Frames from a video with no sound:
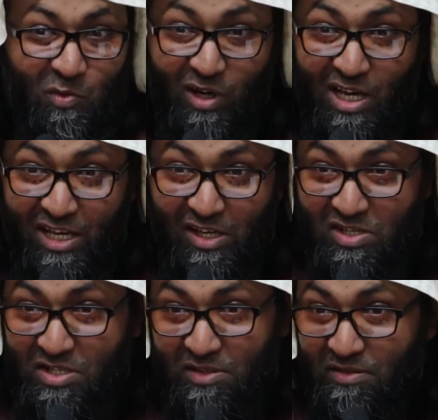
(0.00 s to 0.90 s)
Wala
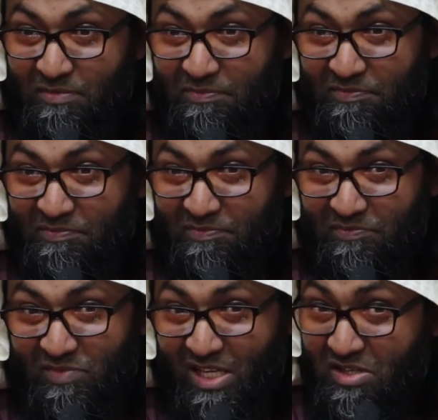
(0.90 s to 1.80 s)
girsh.
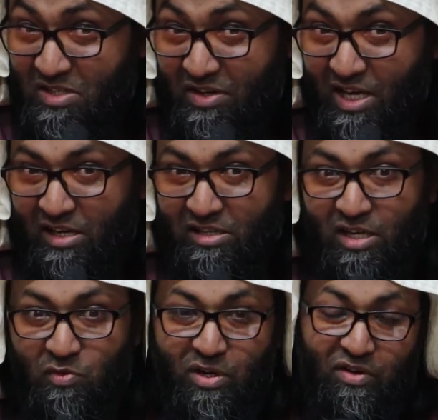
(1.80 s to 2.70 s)
That is a reality
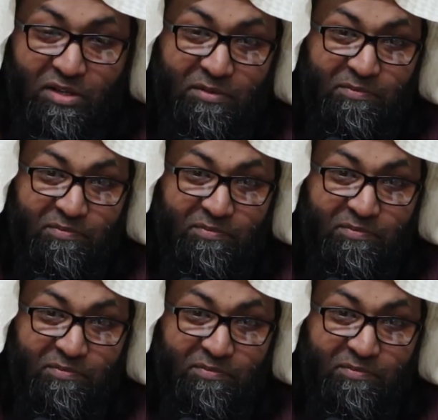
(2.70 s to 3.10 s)
that we're in.